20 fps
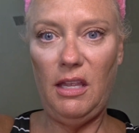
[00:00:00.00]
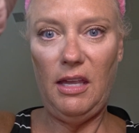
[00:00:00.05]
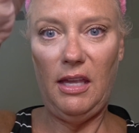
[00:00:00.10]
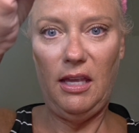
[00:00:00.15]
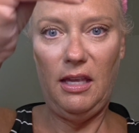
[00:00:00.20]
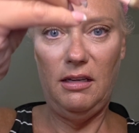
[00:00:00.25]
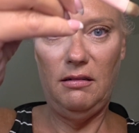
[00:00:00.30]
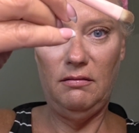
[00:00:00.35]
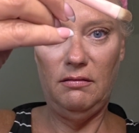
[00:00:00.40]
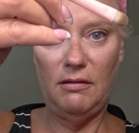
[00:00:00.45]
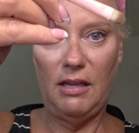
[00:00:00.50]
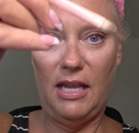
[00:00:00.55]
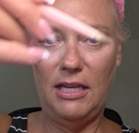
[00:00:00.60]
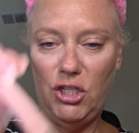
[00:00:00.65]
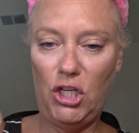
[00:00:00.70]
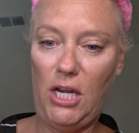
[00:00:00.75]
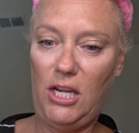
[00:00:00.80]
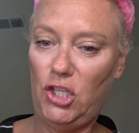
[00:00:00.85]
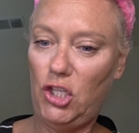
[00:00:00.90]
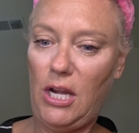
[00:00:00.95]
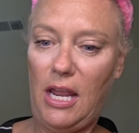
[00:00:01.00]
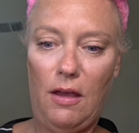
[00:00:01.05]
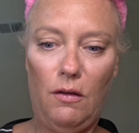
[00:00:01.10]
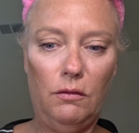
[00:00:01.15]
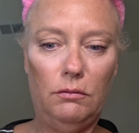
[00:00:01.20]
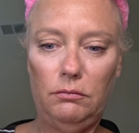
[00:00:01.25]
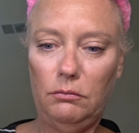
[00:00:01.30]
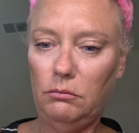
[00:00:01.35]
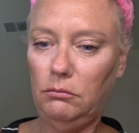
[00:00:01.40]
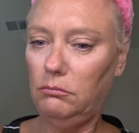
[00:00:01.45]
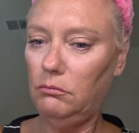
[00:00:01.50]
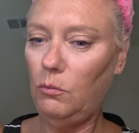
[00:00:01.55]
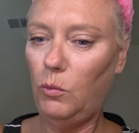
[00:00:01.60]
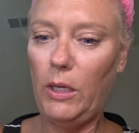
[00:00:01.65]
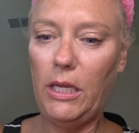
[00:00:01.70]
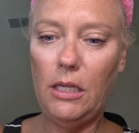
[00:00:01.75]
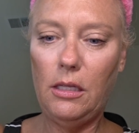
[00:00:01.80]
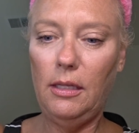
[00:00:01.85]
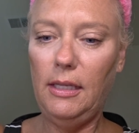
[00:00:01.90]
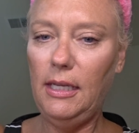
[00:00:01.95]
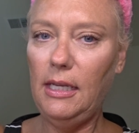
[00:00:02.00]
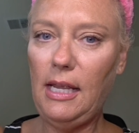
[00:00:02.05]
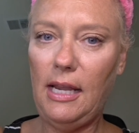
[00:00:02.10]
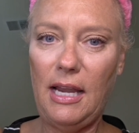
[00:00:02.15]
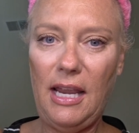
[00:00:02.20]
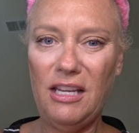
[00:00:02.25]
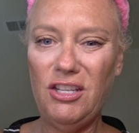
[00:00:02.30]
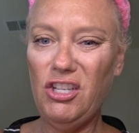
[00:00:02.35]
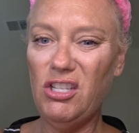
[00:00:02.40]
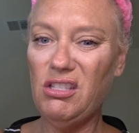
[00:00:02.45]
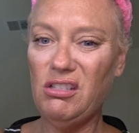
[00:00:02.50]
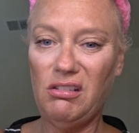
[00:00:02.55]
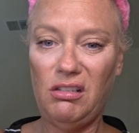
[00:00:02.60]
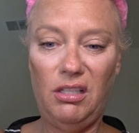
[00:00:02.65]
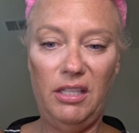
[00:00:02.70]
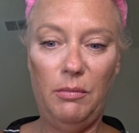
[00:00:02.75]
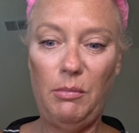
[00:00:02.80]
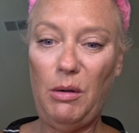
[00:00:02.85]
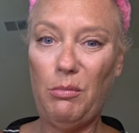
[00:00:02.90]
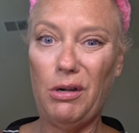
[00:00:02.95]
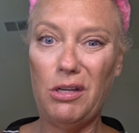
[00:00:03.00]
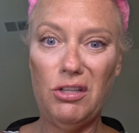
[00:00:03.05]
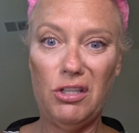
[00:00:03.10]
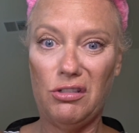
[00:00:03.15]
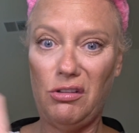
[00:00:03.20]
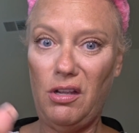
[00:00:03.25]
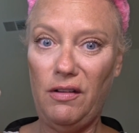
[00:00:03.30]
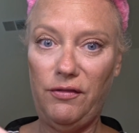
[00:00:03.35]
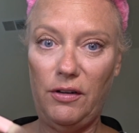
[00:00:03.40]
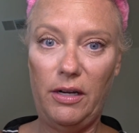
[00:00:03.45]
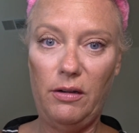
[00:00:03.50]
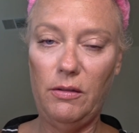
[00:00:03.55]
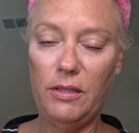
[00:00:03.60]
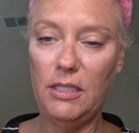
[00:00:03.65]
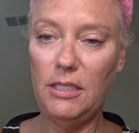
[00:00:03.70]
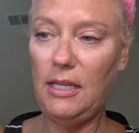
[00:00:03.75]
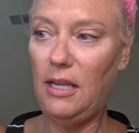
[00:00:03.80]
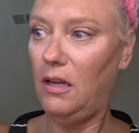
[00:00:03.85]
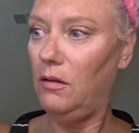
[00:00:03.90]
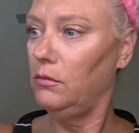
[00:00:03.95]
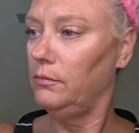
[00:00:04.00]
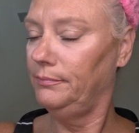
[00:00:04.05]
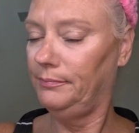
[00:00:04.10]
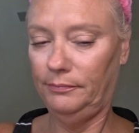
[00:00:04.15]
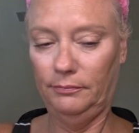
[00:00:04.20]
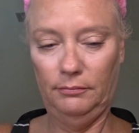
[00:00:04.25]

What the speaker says: and I change it out weekly, and I just clean my brushes off right on the towel.